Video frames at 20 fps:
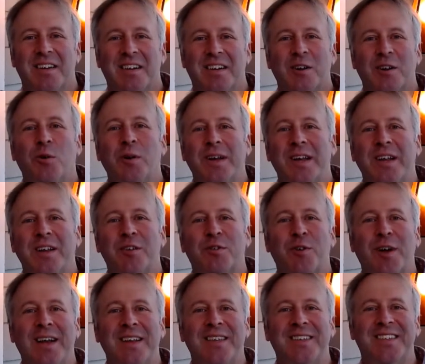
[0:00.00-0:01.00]
Greetings,
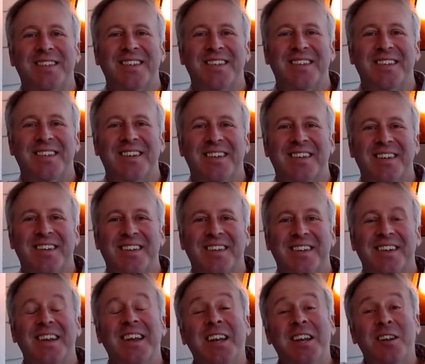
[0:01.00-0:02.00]
friends.
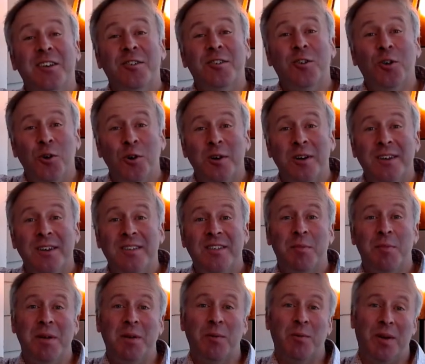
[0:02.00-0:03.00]
It is good to
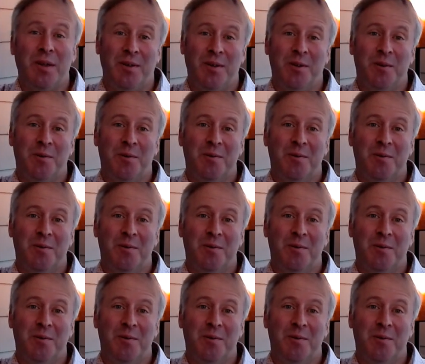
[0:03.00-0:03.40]
be with you.